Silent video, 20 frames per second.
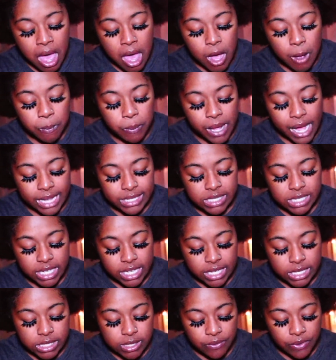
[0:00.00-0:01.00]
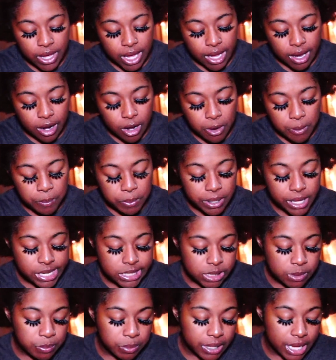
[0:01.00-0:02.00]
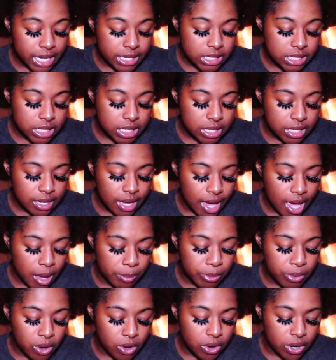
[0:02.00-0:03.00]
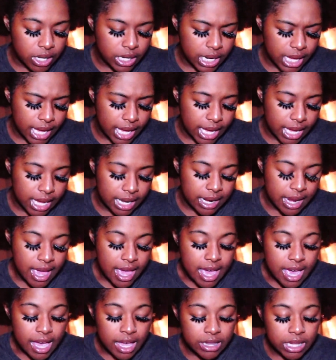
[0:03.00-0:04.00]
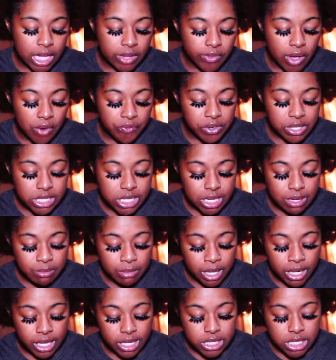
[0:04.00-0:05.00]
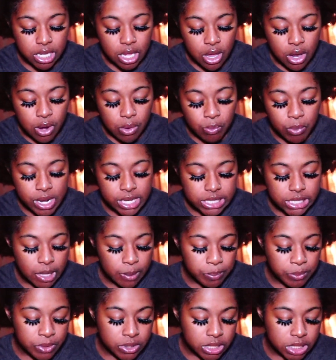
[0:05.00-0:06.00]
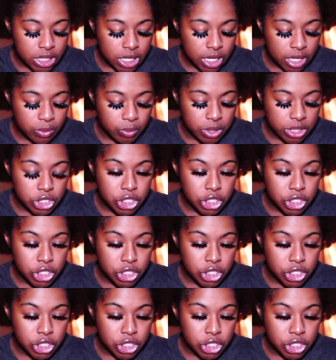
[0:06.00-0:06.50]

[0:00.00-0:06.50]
apply to ends of hair, place a plastic cap on head and leave on for 10 minutes. Rinse and proceed with